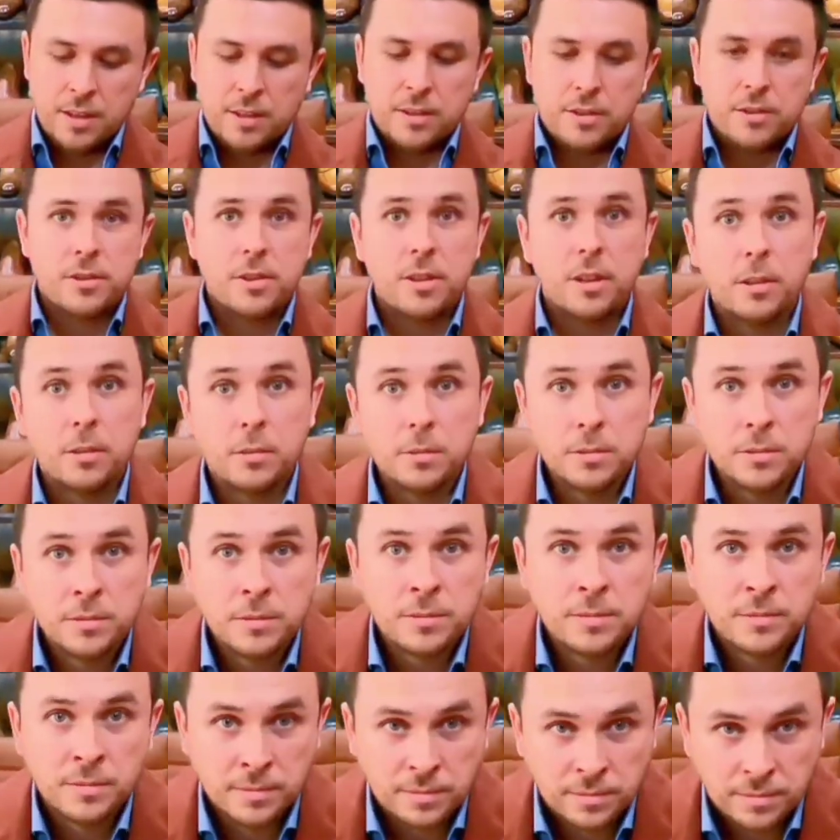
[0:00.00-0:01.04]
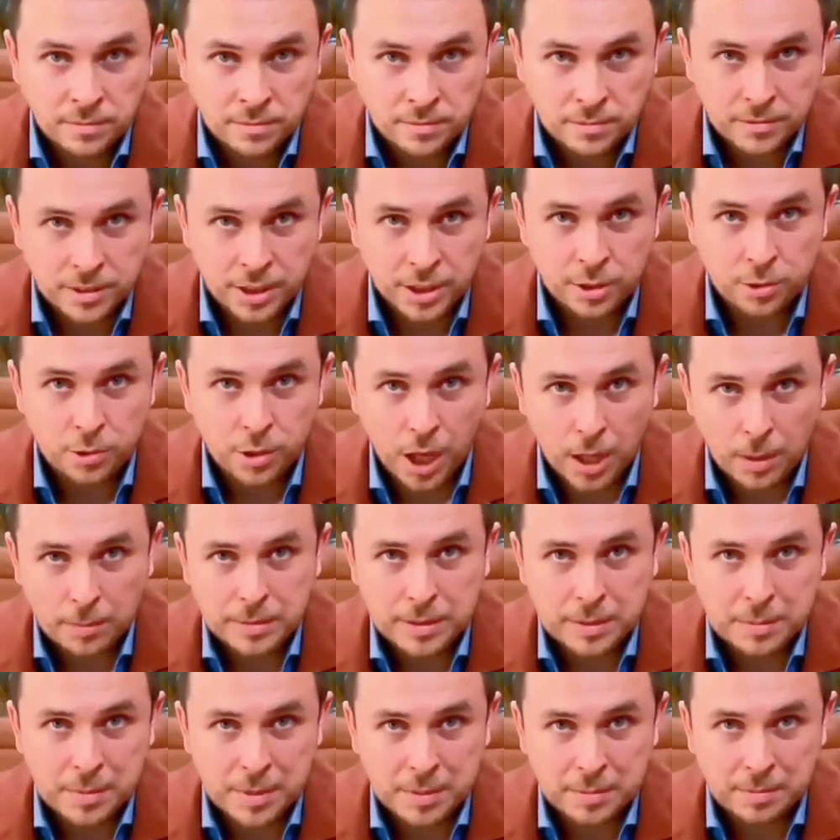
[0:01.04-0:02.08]
So the new
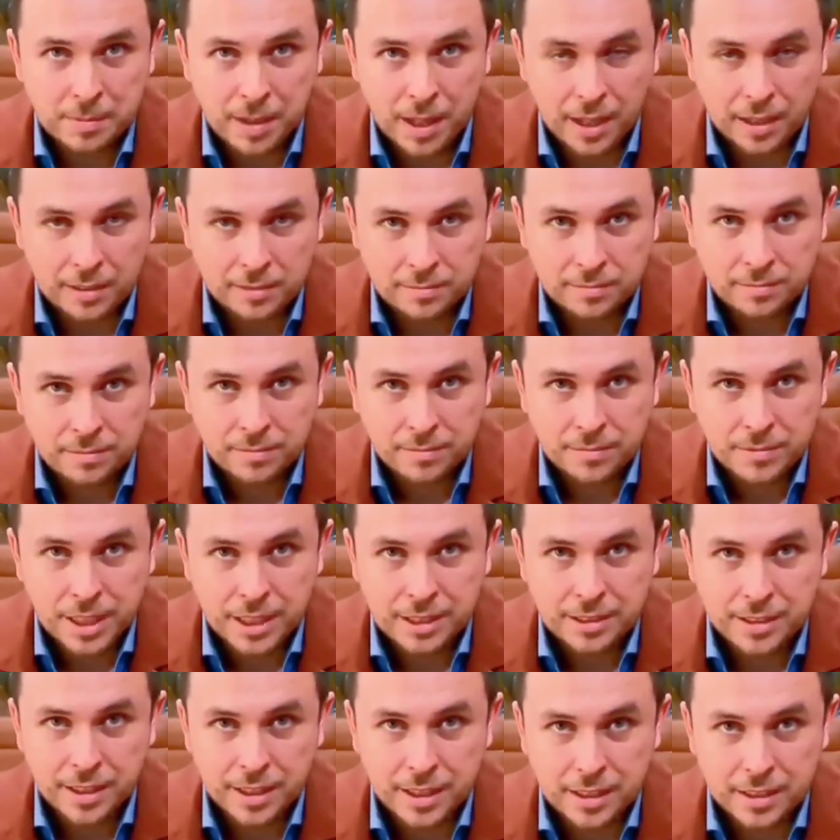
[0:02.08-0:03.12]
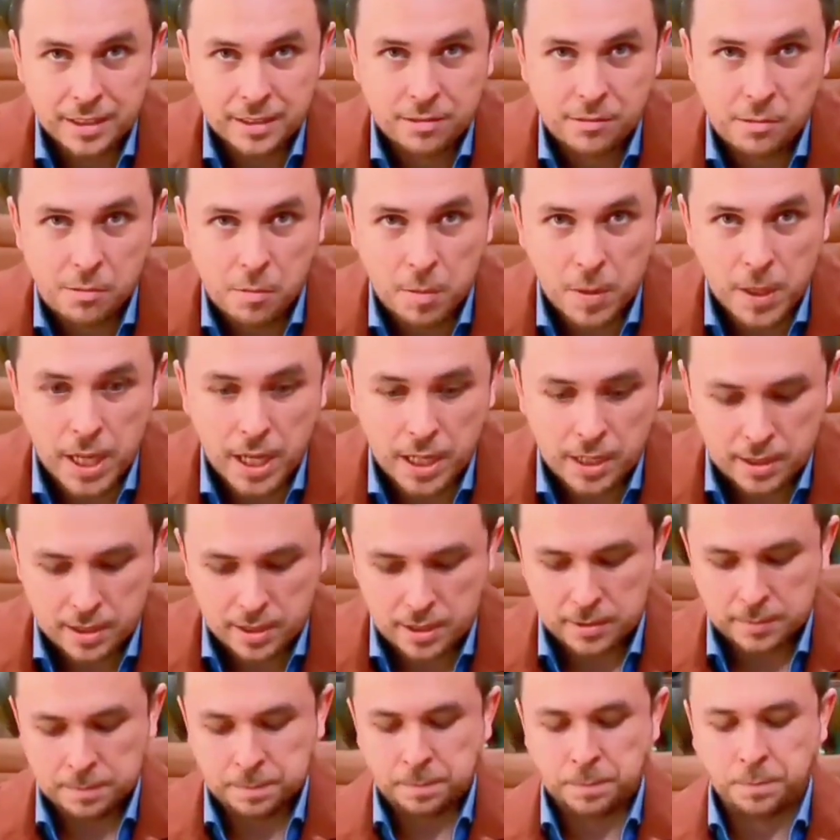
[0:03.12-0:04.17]
Optimum line, let's take a look at what we got
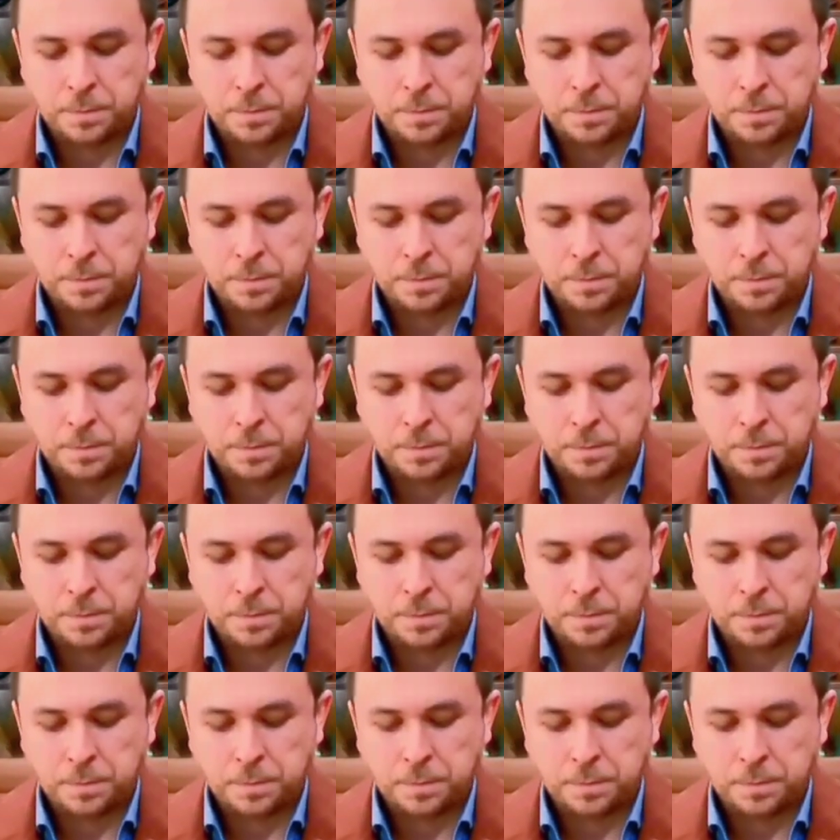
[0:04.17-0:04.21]
here.